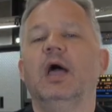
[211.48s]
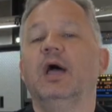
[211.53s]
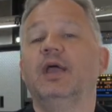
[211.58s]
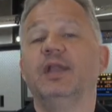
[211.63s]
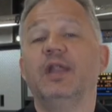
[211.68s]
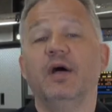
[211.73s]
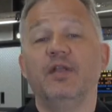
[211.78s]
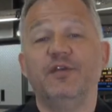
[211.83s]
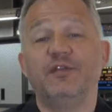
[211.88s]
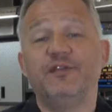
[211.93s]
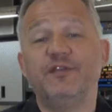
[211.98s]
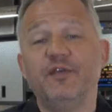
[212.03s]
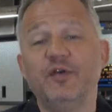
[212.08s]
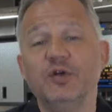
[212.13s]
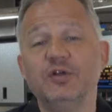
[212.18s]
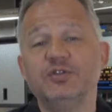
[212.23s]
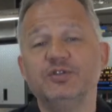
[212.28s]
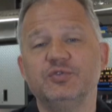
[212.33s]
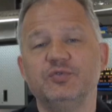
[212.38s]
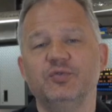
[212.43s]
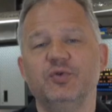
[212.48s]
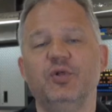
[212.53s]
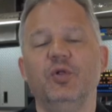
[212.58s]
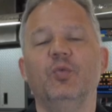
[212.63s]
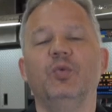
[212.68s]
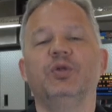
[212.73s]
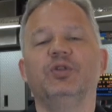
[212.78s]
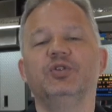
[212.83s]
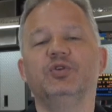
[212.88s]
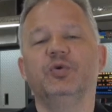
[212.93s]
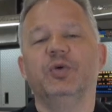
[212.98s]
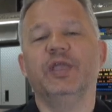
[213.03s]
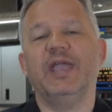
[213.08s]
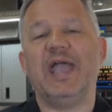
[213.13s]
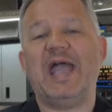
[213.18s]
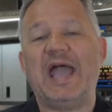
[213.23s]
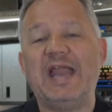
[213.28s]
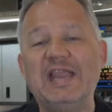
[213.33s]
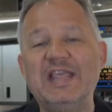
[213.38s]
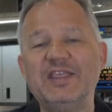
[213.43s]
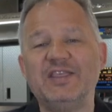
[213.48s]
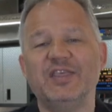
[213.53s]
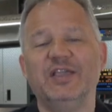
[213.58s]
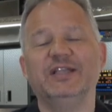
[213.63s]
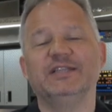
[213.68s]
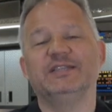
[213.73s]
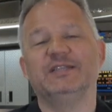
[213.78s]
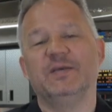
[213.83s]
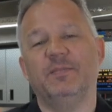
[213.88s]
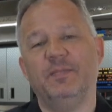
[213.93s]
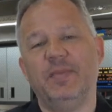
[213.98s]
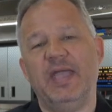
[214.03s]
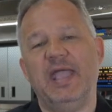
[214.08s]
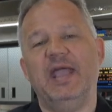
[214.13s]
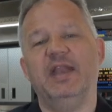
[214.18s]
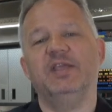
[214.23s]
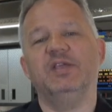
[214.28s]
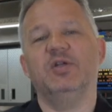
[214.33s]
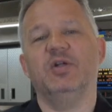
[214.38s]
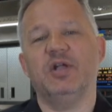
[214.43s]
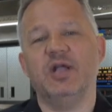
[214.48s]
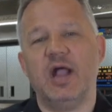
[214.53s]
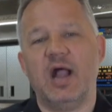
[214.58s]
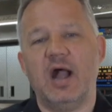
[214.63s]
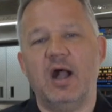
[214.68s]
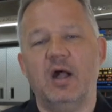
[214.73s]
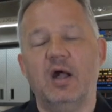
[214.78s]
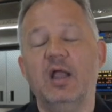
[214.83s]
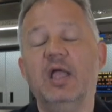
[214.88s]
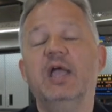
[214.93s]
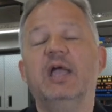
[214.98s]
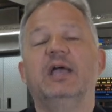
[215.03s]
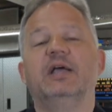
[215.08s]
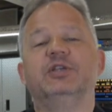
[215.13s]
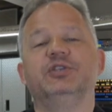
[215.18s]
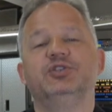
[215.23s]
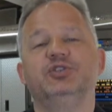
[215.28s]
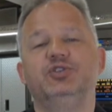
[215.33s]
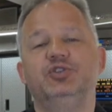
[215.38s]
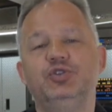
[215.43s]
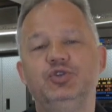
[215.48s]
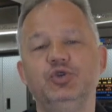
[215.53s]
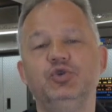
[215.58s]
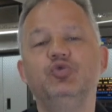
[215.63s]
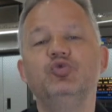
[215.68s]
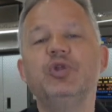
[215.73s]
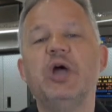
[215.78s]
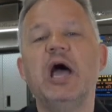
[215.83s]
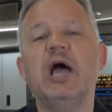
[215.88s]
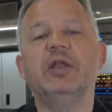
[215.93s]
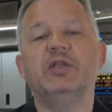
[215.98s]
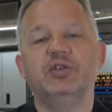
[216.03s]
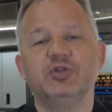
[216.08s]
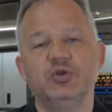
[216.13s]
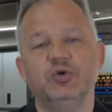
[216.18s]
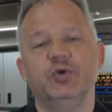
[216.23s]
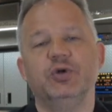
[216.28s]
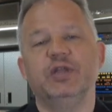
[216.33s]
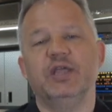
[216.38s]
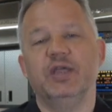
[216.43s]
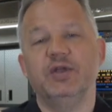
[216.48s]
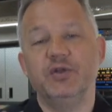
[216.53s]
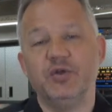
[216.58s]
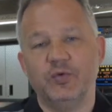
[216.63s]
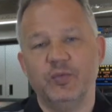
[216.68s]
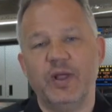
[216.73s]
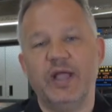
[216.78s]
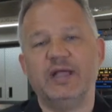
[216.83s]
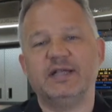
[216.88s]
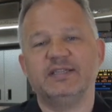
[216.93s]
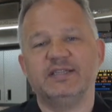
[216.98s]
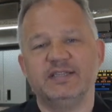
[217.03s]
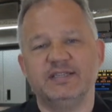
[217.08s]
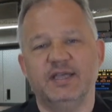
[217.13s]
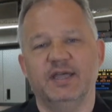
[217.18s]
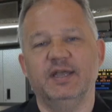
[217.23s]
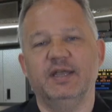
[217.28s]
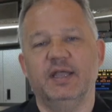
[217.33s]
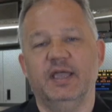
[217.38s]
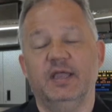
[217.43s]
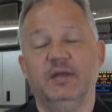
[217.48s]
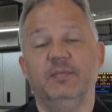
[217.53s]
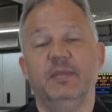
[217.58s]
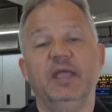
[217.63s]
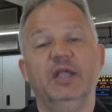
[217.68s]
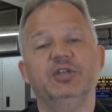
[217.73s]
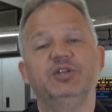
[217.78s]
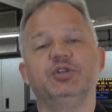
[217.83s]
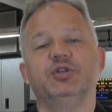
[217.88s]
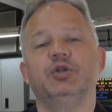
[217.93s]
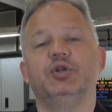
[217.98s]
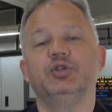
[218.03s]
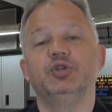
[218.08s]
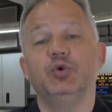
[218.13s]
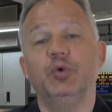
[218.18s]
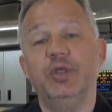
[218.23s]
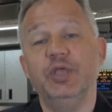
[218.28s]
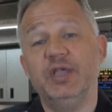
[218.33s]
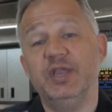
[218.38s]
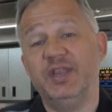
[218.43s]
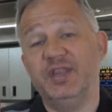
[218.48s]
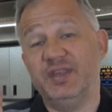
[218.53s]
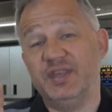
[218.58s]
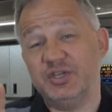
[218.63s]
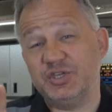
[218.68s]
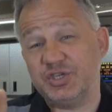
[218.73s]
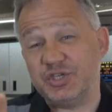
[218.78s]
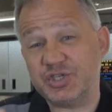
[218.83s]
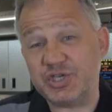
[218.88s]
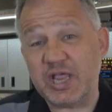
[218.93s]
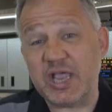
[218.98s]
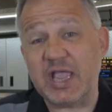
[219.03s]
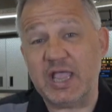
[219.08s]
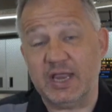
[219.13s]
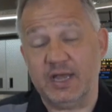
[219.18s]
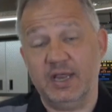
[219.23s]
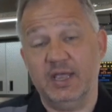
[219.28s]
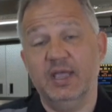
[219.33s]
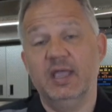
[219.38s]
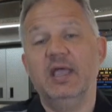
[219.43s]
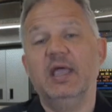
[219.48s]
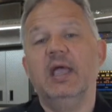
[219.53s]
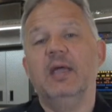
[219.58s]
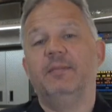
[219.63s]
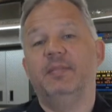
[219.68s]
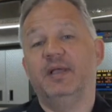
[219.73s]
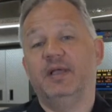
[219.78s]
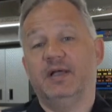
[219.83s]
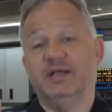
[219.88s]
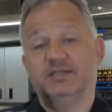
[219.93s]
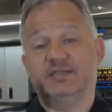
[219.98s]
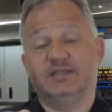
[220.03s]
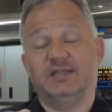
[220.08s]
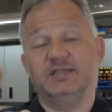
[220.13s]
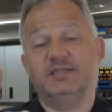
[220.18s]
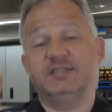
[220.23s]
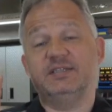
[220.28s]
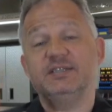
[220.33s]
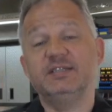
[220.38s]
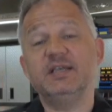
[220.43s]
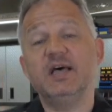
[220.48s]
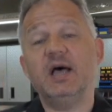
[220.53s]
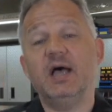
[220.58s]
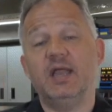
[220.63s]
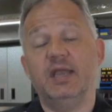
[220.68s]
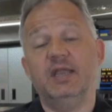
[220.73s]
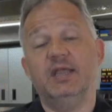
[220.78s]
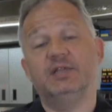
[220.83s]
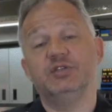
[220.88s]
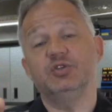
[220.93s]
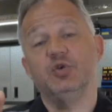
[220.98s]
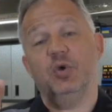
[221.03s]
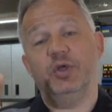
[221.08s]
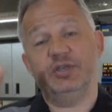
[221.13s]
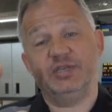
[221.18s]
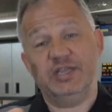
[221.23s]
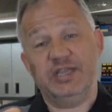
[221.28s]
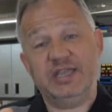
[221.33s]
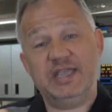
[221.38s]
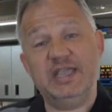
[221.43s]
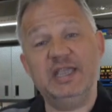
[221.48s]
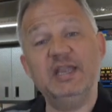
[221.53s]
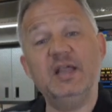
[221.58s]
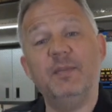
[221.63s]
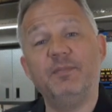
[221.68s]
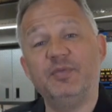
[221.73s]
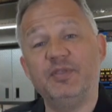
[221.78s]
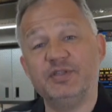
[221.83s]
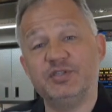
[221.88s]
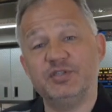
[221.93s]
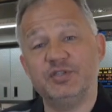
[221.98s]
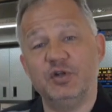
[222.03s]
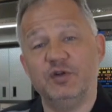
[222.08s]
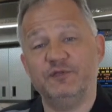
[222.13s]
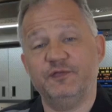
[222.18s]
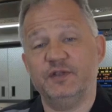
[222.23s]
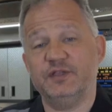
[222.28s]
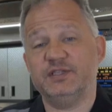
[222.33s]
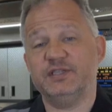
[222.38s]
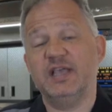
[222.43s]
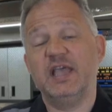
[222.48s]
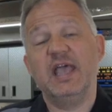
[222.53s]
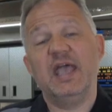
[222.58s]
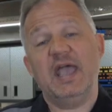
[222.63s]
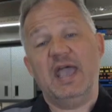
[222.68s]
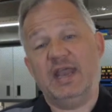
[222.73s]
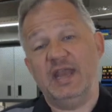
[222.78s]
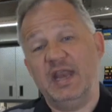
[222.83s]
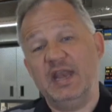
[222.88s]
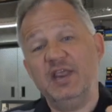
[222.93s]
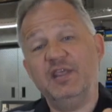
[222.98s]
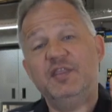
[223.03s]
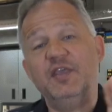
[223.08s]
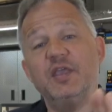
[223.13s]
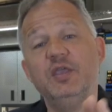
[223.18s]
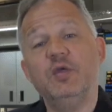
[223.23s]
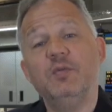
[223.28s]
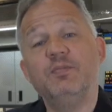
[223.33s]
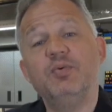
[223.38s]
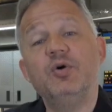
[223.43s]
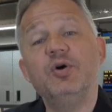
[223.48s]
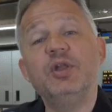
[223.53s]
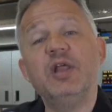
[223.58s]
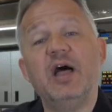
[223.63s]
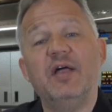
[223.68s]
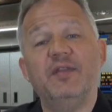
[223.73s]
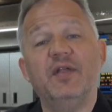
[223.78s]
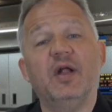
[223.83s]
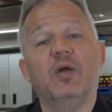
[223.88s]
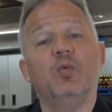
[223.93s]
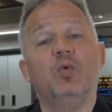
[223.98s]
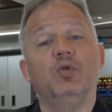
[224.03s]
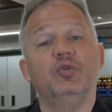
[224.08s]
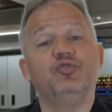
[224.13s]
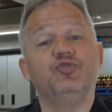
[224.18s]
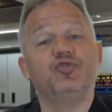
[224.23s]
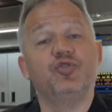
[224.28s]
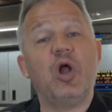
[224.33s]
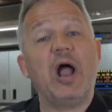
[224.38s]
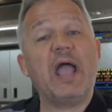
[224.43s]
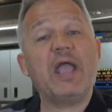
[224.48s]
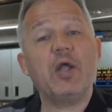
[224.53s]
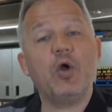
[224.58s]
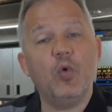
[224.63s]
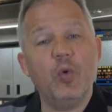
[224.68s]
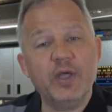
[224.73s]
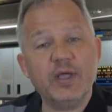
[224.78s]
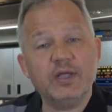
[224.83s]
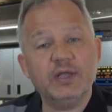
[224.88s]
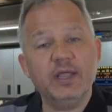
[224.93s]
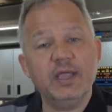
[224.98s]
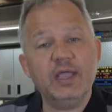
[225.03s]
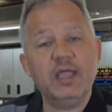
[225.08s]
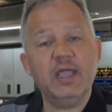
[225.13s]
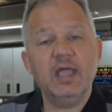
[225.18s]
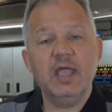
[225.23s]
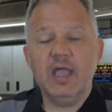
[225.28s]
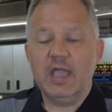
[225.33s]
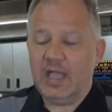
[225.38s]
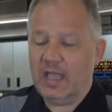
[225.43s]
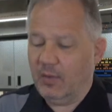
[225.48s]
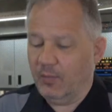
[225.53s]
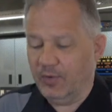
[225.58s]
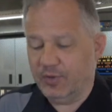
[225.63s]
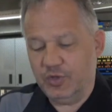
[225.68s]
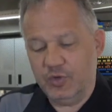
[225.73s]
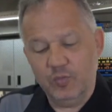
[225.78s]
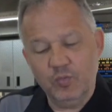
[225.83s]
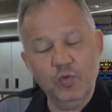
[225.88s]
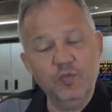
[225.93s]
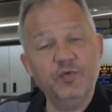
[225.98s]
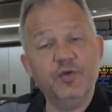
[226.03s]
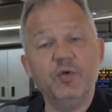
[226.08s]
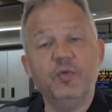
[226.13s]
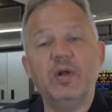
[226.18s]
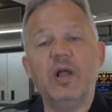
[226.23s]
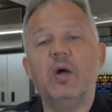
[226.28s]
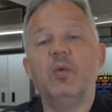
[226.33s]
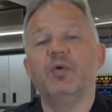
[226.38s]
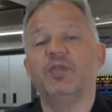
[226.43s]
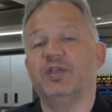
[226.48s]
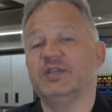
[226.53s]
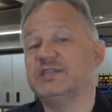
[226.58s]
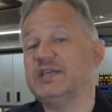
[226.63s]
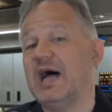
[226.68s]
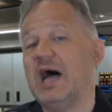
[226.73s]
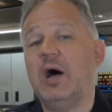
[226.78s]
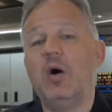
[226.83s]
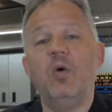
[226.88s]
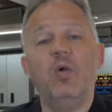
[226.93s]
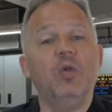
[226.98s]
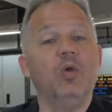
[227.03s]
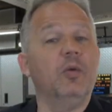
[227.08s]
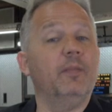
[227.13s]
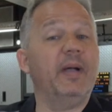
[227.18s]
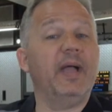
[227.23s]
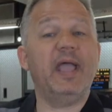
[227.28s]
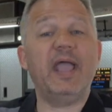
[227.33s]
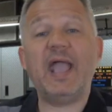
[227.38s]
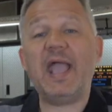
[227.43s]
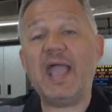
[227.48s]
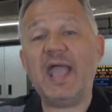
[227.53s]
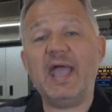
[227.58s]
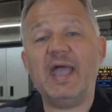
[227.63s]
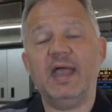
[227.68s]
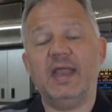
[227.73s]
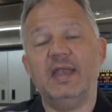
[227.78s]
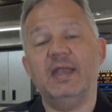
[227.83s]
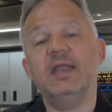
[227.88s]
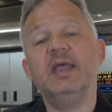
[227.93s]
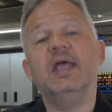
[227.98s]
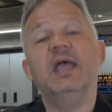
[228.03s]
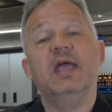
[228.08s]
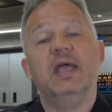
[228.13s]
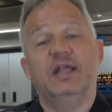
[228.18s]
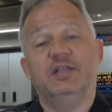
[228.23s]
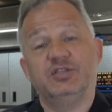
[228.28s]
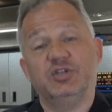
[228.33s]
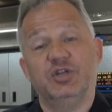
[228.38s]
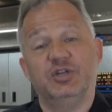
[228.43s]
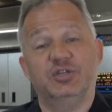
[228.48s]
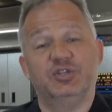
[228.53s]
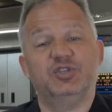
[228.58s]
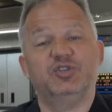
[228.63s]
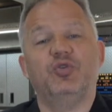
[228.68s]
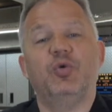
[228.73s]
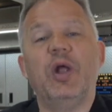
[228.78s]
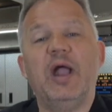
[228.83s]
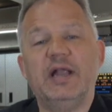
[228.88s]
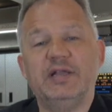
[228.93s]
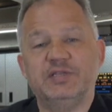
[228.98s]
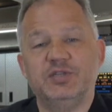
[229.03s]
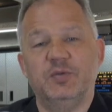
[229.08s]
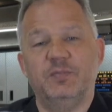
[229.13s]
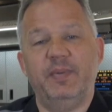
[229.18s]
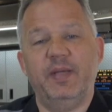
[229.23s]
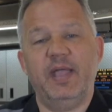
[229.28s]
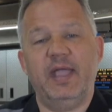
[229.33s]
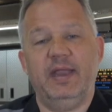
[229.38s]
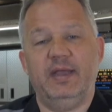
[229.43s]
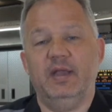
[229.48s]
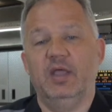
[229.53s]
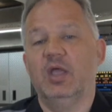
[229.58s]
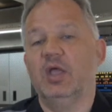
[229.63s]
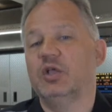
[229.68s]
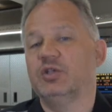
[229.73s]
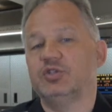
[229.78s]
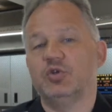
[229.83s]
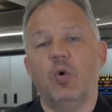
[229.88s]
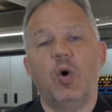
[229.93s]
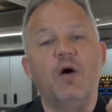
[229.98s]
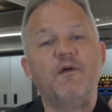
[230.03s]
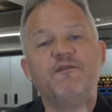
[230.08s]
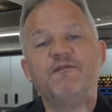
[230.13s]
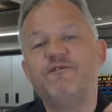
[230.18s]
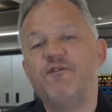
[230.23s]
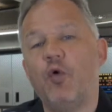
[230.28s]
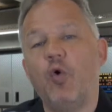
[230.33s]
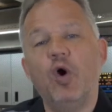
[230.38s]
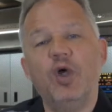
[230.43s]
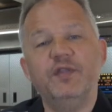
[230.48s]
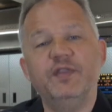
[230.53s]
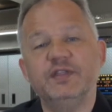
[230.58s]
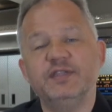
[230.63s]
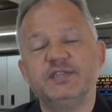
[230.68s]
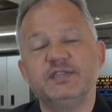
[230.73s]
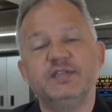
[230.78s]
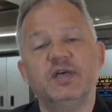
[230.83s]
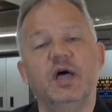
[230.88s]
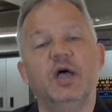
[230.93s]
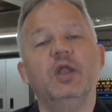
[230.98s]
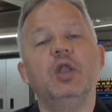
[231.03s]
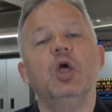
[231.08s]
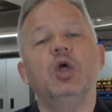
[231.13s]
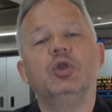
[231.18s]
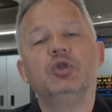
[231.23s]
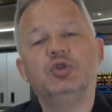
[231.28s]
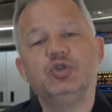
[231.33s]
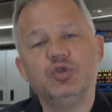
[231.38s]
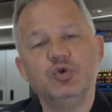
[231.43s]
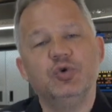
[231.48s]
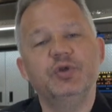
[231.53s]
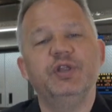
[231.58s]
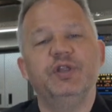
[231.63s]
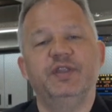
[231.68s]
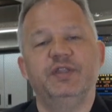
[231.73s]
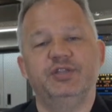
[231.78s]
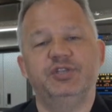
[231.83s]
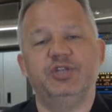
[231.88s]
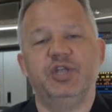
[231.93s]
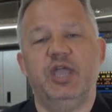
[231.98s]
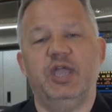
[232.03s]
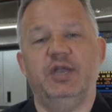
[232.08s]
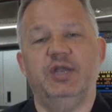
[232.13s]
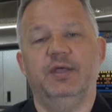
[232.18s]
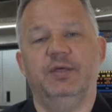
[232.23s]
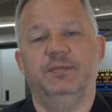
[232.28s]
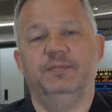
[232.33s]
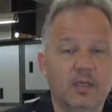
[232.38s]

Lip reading: Now, the first rule when doing anything to the paint of your car is do not do it in direct sunlight. Make sure you're doing it in the shade, because the sun is going to heat up the surface and anything you put on there will dry quickly. And when you move it around with a towel or by hand, it's going to scratch the paint. So avoid the sun, do it in the shade.